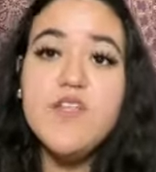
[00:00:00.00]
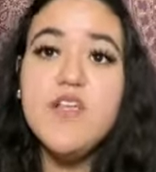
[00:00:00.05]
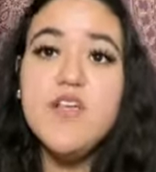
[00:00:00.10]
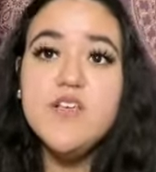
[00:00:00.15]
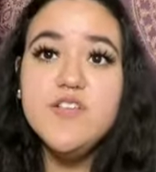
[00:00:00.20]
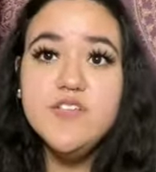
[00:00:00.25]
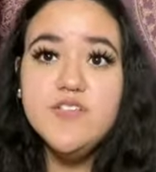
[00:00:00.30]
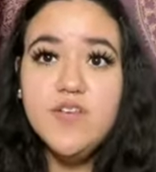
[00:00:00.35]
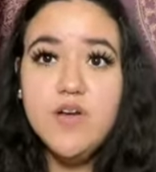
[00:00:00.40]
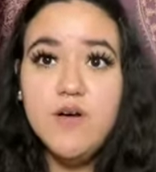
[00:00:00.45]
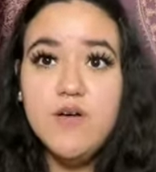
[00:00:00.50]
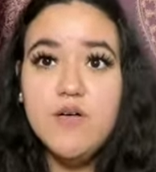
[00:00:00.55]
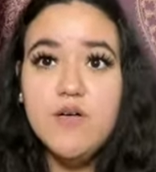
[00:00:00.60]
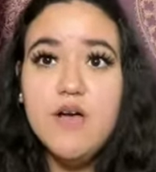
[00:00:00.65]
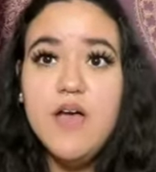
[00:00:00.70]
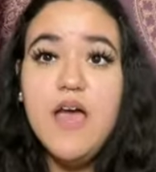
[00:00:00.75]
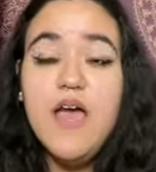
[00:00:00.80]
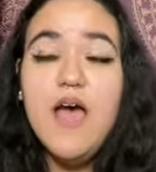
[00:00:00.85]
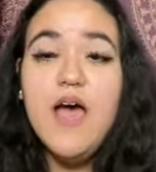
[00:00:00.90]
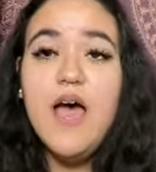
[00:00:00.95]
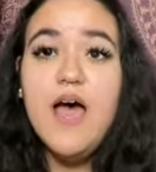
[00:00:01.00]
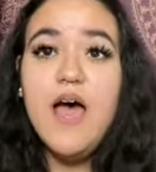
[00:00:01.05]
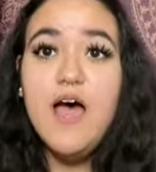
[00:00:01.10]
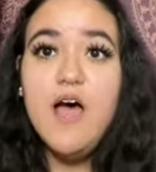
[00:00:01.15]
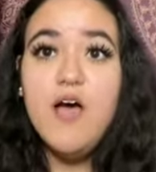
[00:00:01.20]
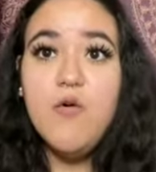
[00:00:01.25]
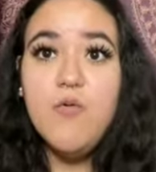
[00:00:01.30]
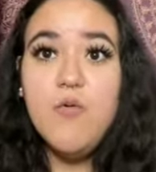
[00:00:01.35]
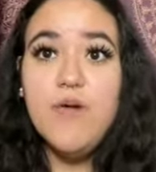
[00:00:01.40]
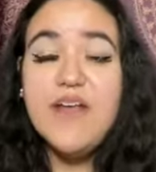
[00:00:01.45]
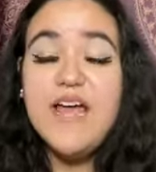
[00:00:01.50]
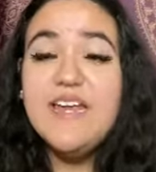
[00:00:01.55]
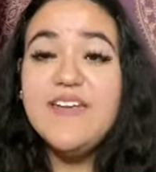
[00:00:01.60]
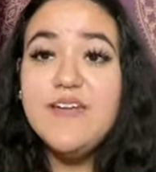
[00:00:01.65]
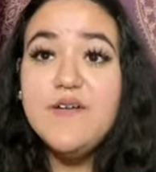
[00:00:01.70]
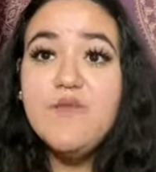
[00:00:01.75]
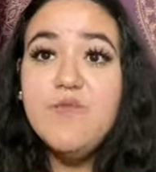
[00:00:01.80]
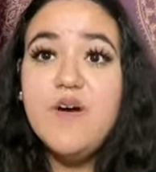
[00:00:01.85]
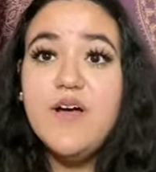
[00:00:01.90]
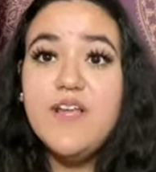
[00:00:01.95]
So when I
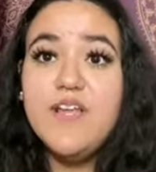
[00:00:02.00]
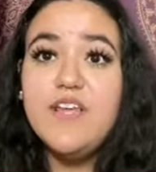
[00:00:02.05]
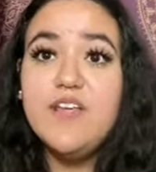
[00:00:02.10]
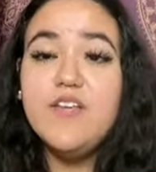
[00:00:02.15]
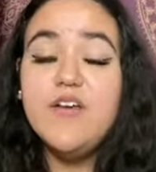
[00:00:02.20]
did want